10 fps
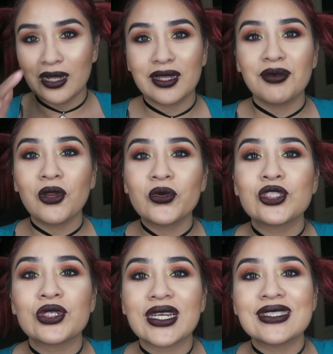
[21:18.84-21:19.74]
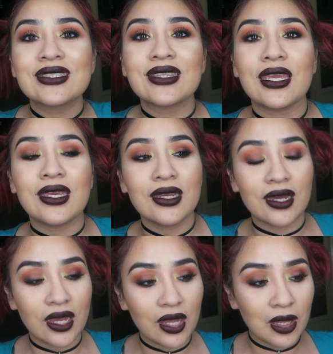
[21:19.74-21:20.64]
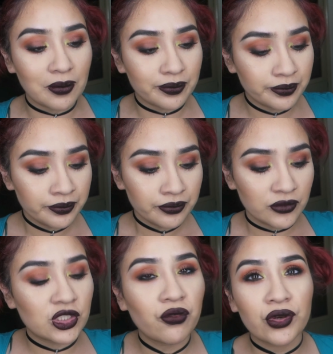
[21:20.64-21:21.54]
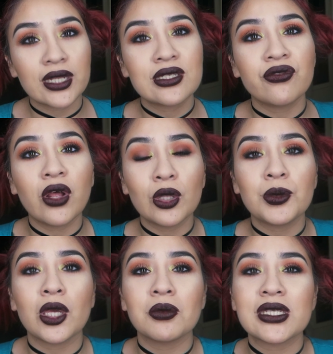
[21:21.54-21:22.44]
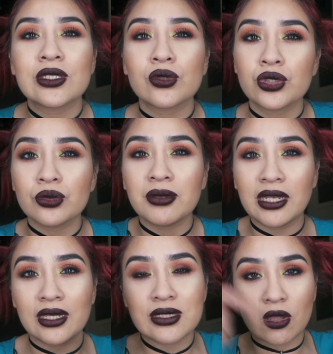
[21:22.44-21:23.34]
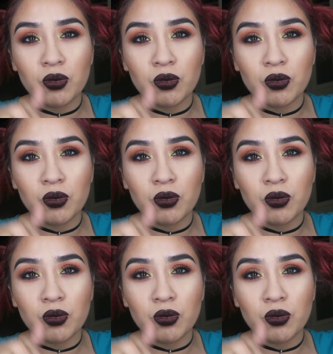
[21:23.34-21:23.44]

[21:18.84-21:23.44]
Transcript: Let me know what you guys think. Don't forget to follow me on my social medias.